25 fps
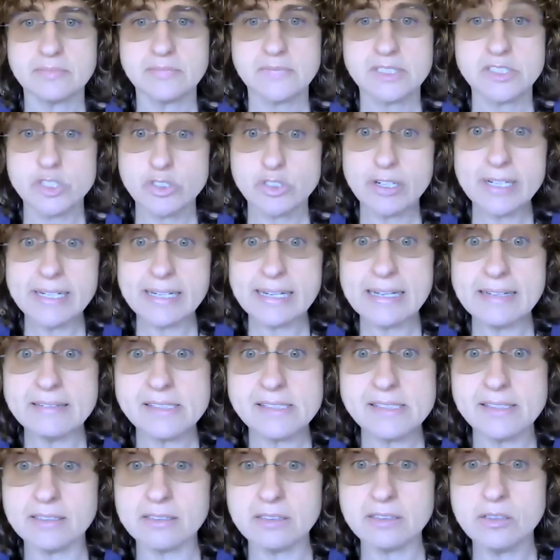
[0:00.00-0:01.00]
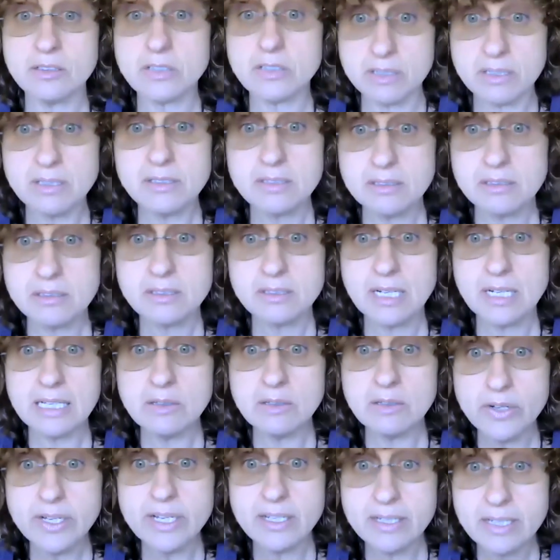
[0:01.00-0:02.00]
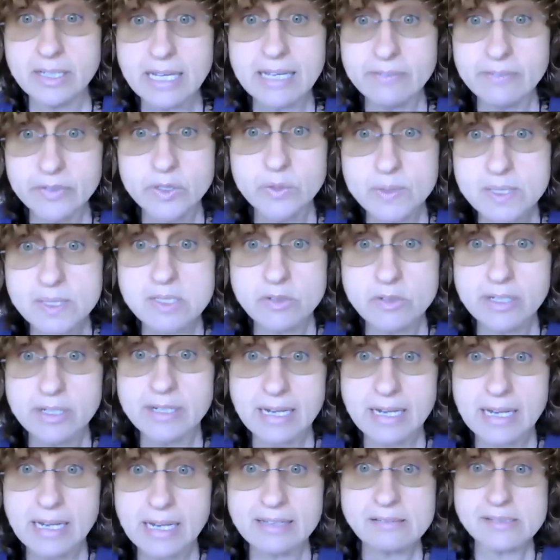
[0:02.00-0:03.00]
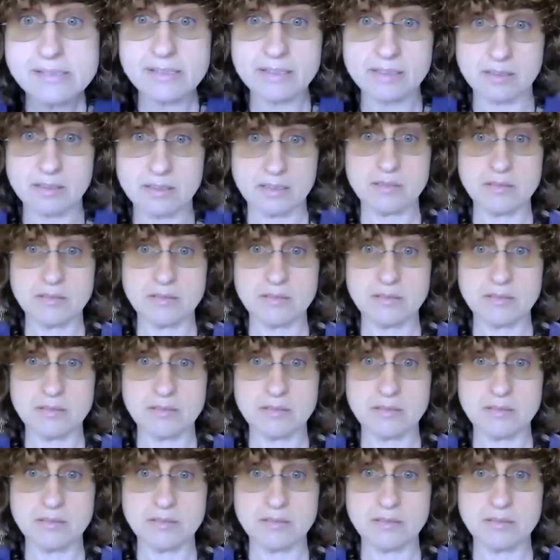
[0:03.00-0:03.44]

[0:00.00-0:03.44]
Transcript: Straight answer. Look, a lawyer gave you a straight answer.